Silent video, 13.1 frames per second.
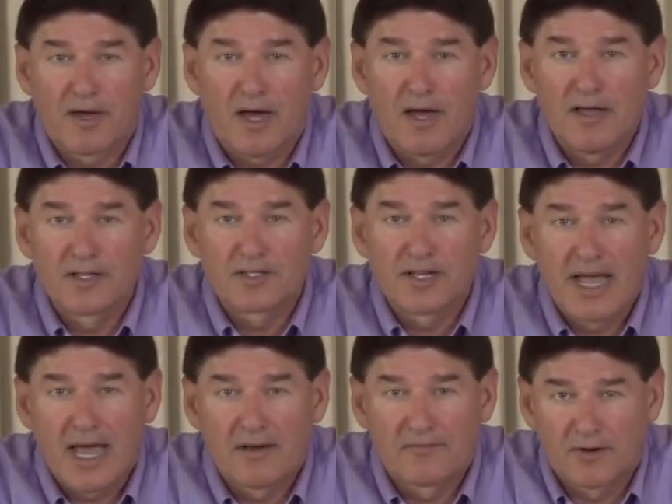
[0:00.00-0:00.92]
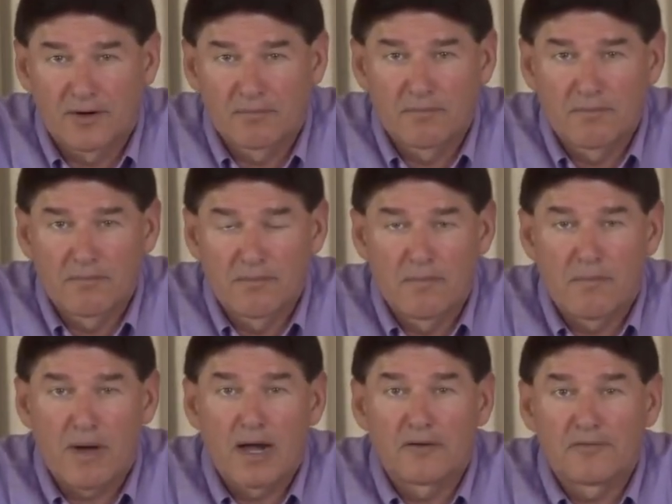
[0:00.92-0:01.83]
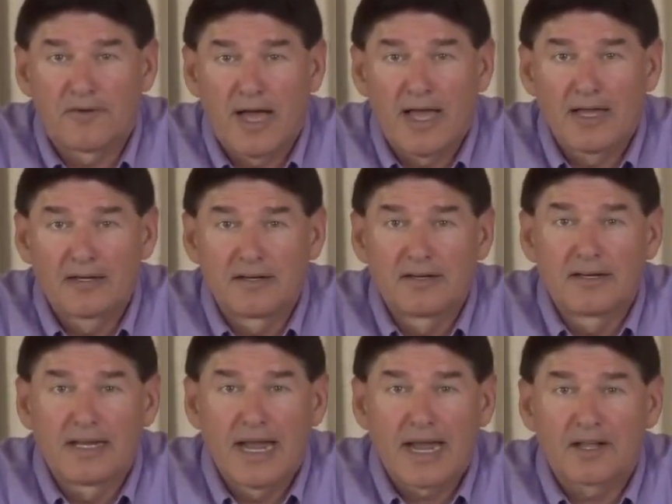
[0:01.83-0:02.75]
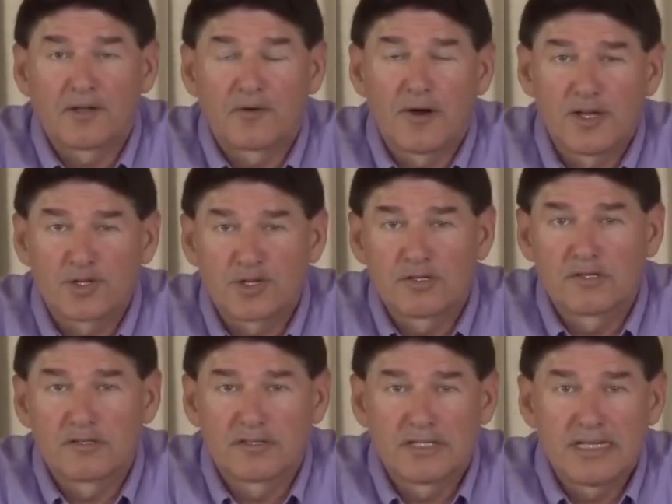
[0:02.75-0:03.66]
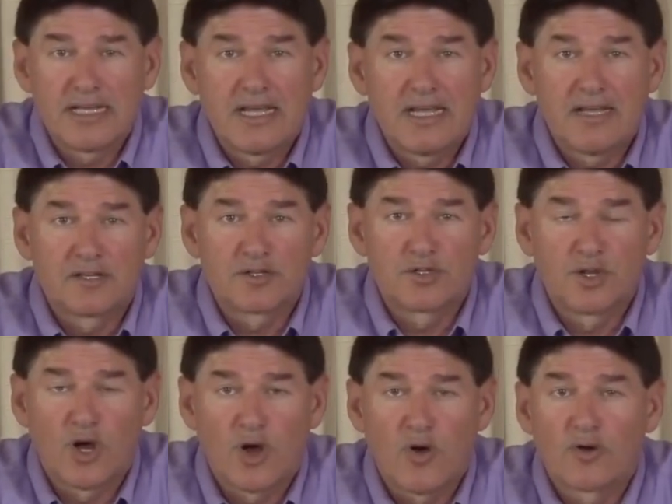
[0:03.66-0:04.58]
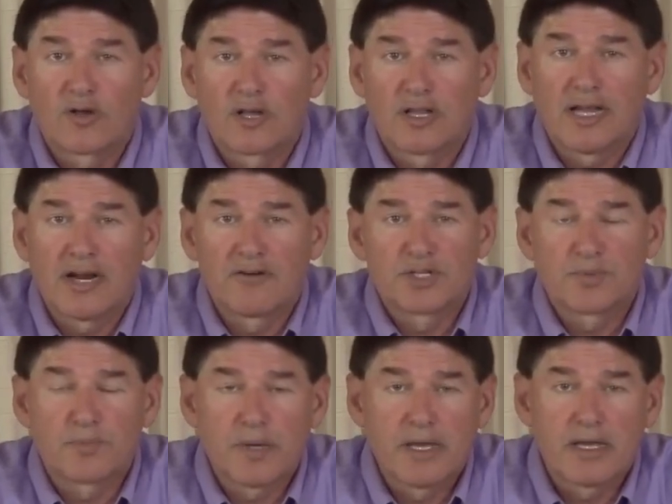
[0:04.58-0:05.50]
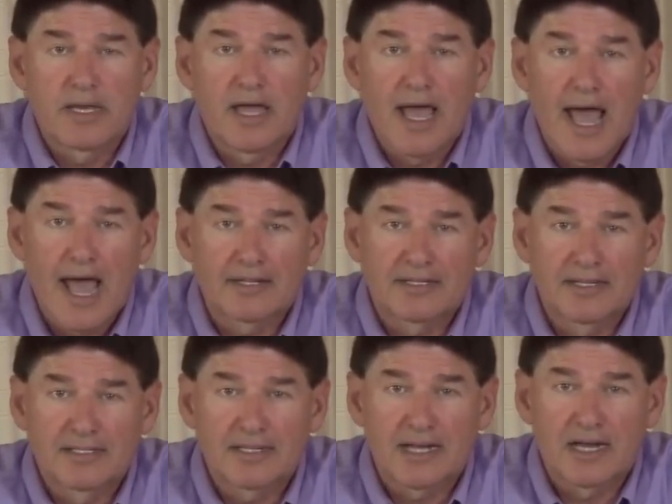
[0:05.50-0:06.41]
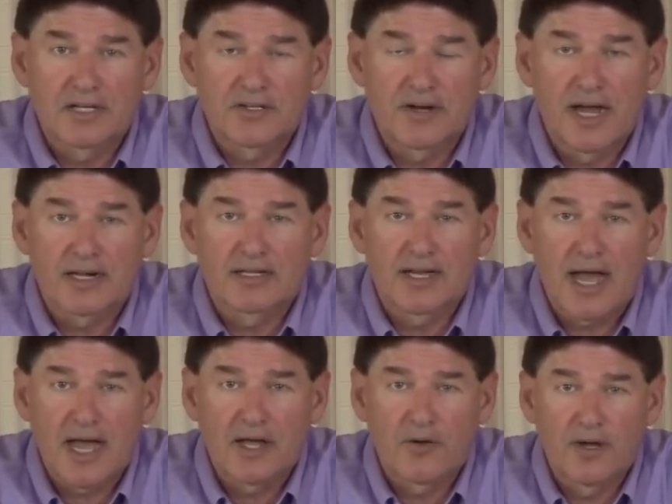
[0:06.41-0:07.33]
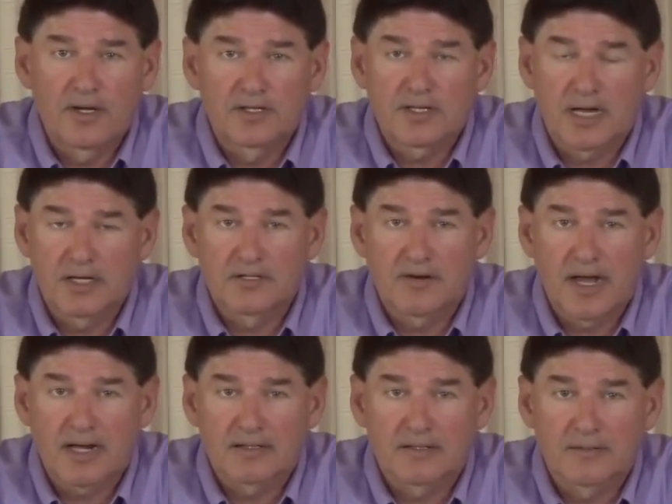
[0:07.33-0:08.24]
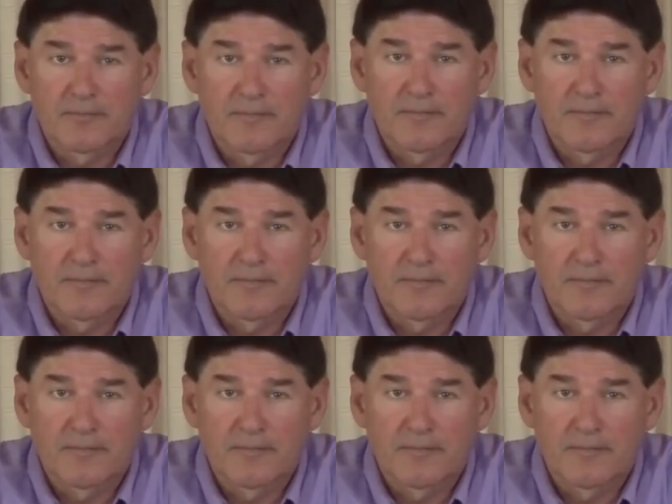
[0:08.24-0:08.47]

Da is an adverb modifying declaration. DE is no, claire is speak, at is contract, ION is contract.